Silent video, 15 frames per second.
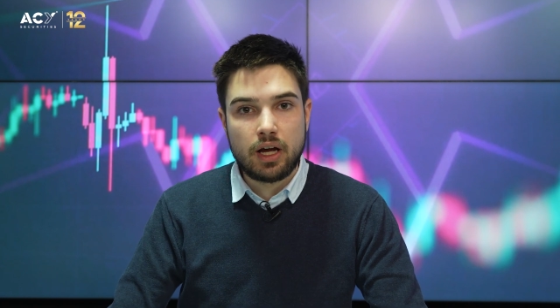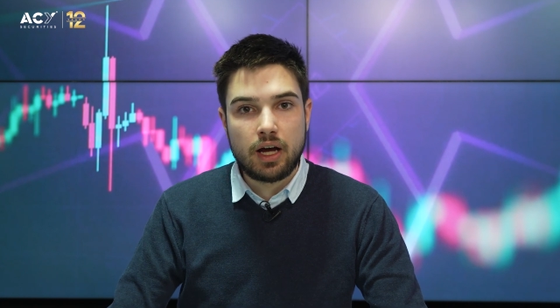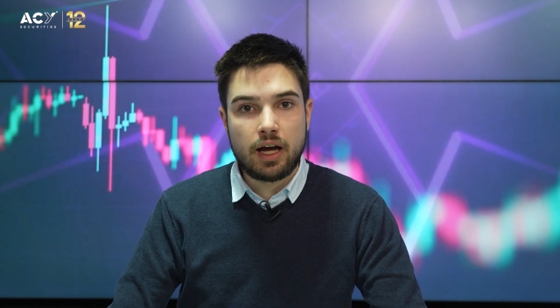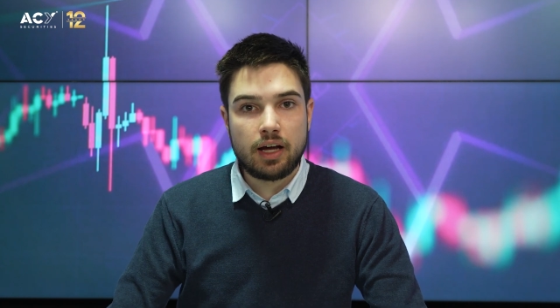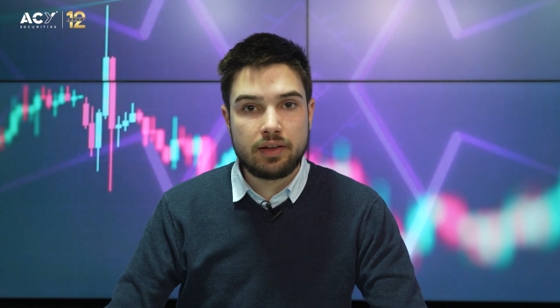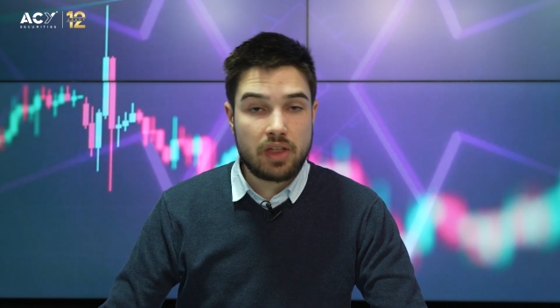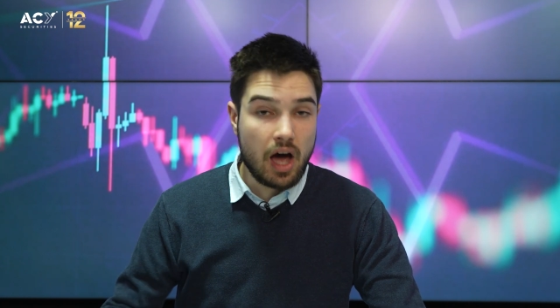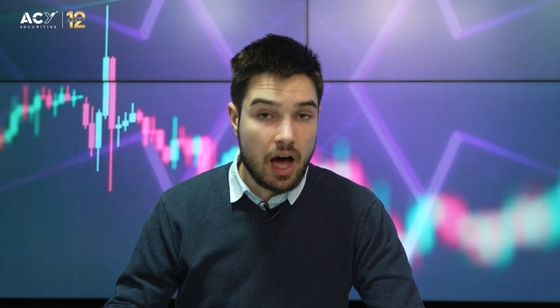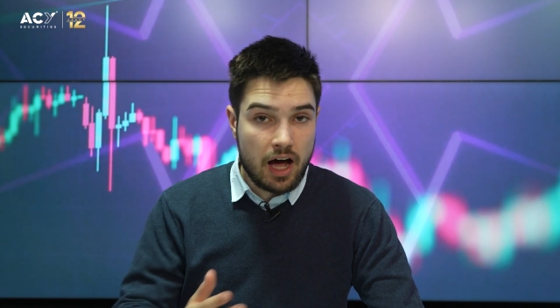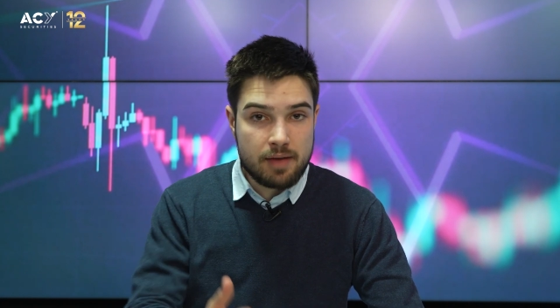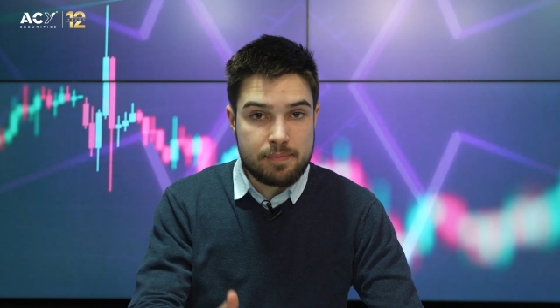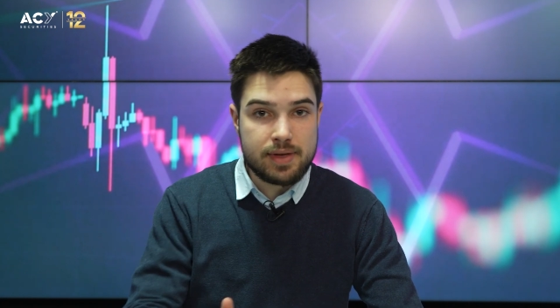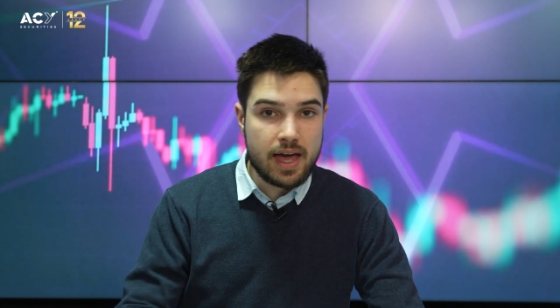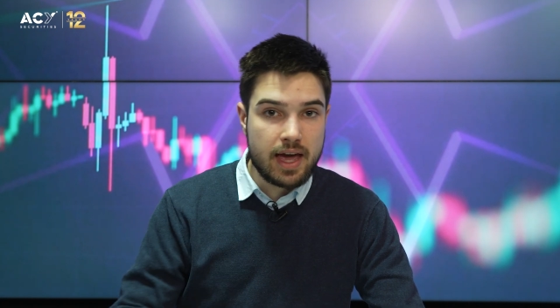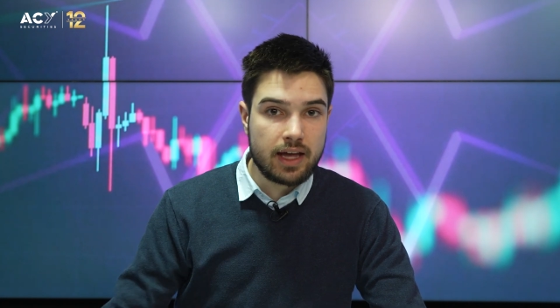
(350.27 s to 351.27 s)
the
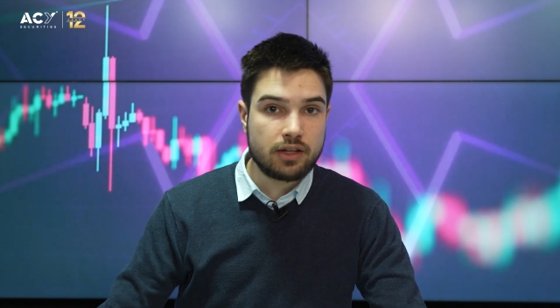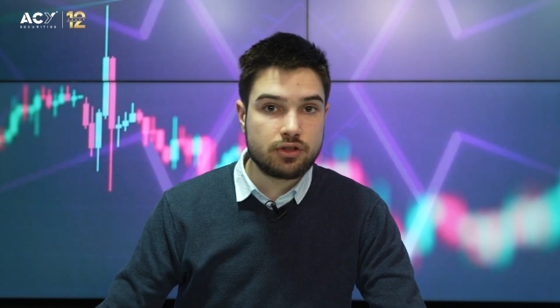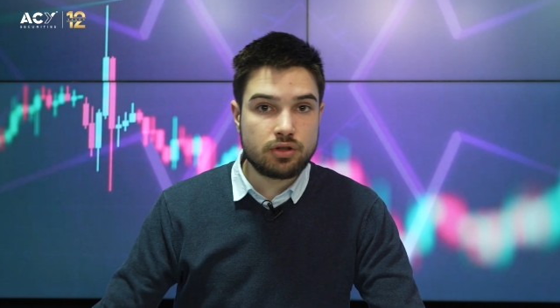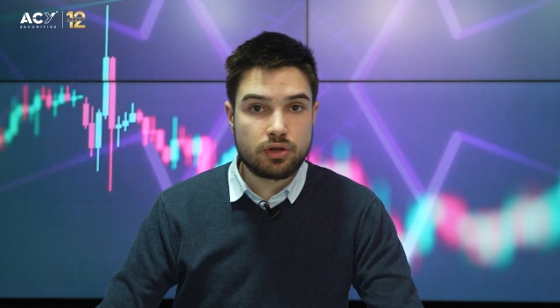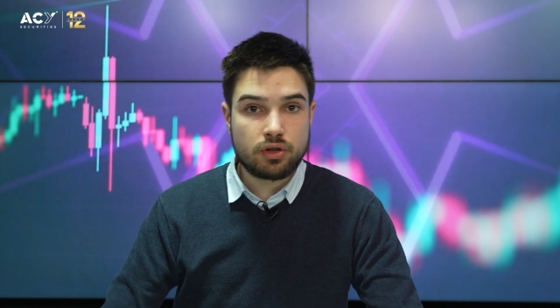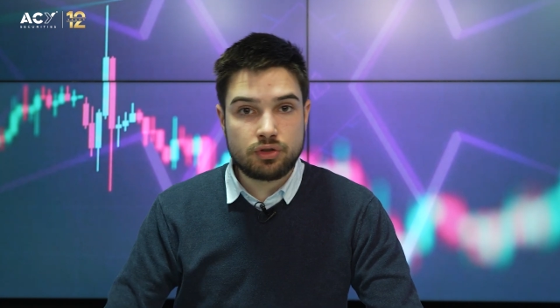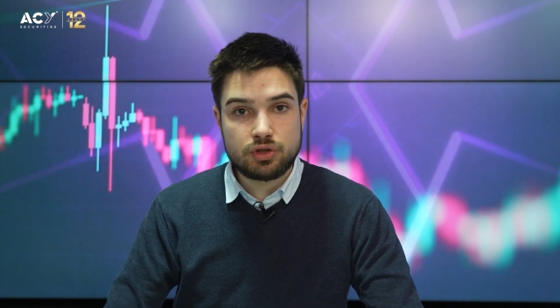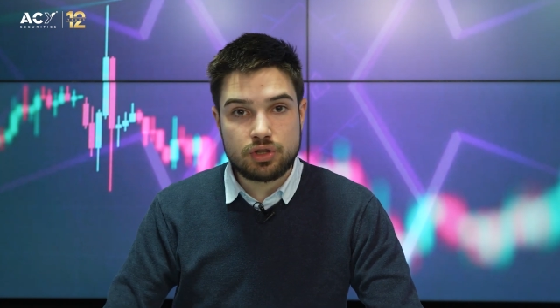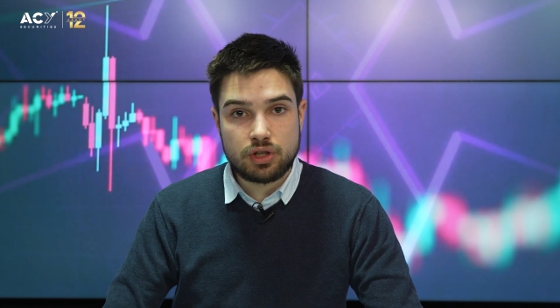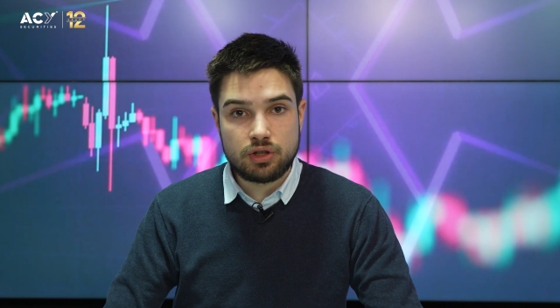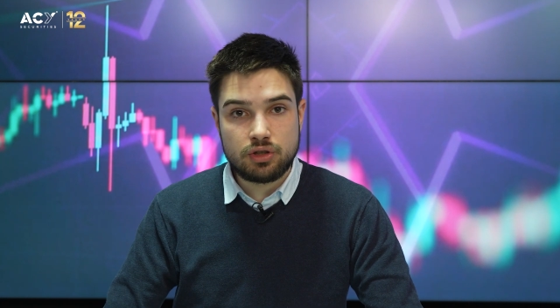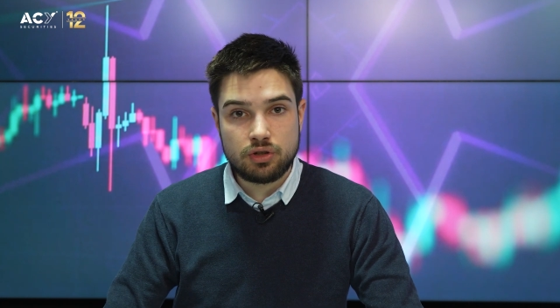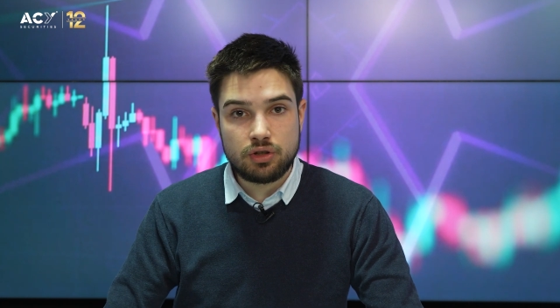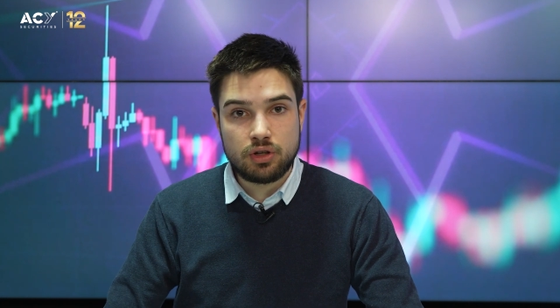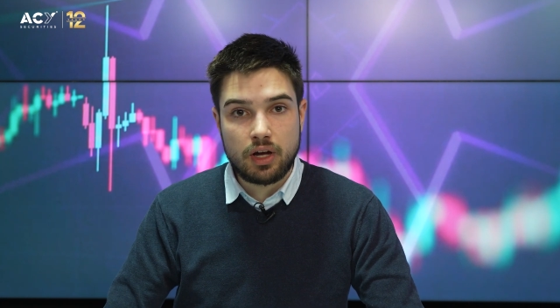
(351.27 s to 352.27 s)
RBA, to
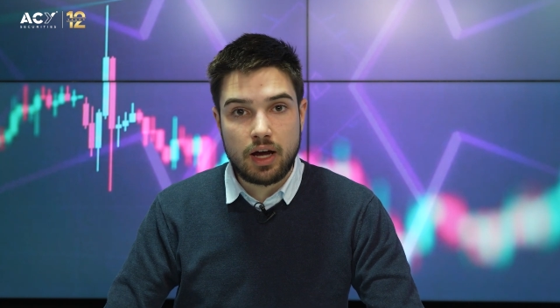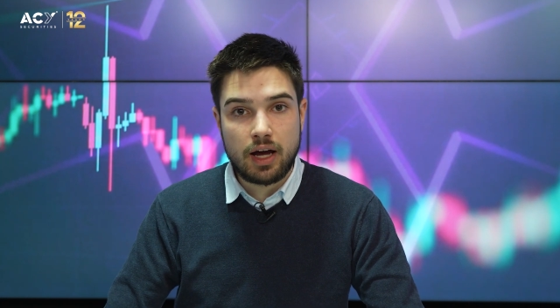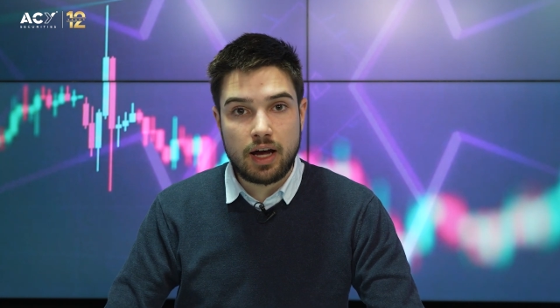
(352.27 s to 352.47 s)
continue